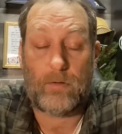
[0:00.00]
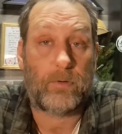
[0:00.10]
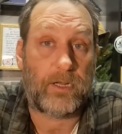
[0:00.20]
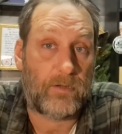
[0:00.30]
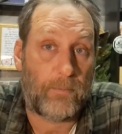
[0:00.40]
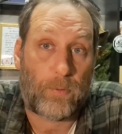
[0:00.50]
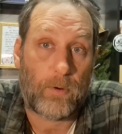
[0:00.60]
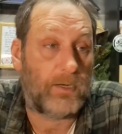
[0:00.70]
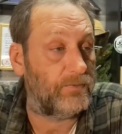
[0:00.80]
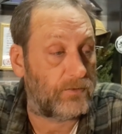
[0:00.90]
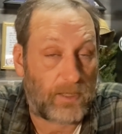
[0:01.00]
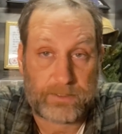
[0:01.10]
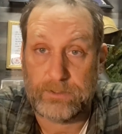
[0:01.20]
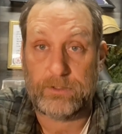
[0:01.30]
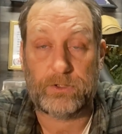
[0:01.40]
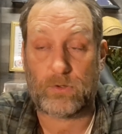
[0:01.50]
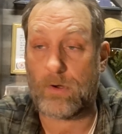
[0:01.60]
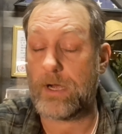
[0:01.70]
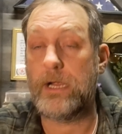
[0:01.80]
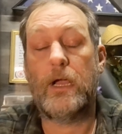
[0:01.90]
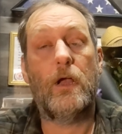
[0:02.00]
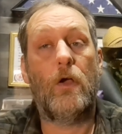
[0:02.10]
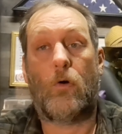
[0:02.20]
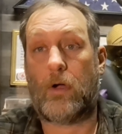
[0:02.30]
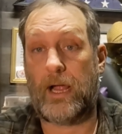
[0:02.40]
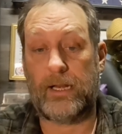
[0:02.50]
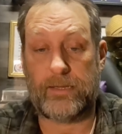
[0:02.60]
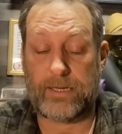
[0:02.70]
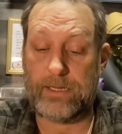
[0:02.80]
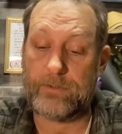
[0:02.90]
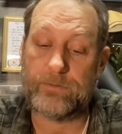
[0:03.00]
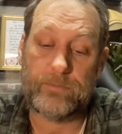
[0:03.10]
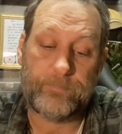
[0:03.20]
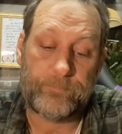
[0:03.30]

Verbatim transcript: know, get to the point of selecting a jury or anything else.